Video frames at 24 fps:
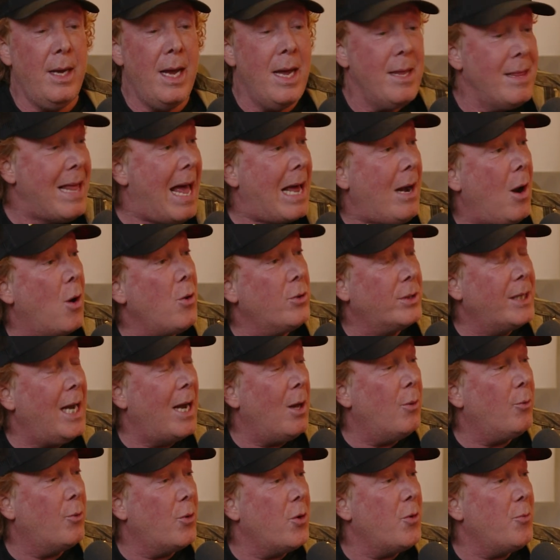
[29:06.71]
in that
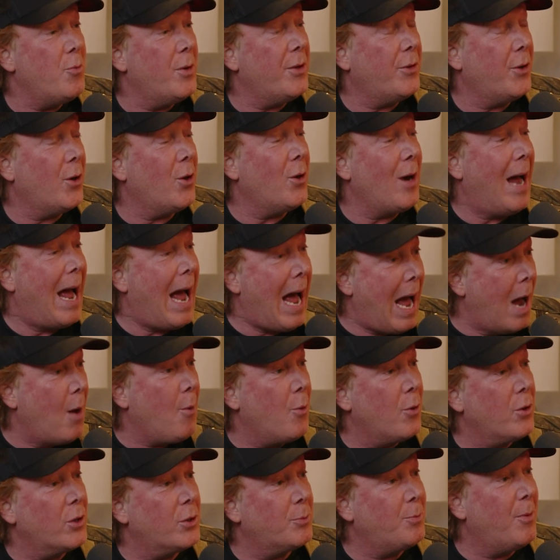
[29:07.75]
hotel room with her
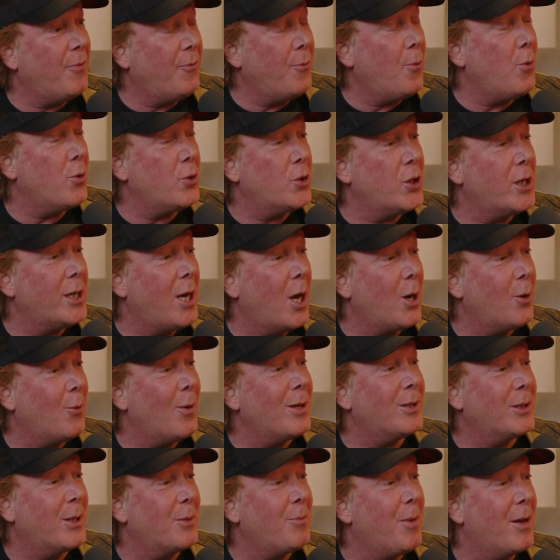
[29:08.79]
hours before she got
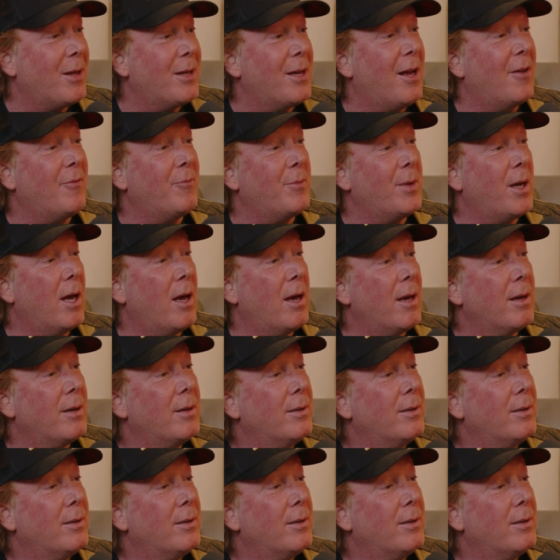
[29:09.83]
arrested by the FBI.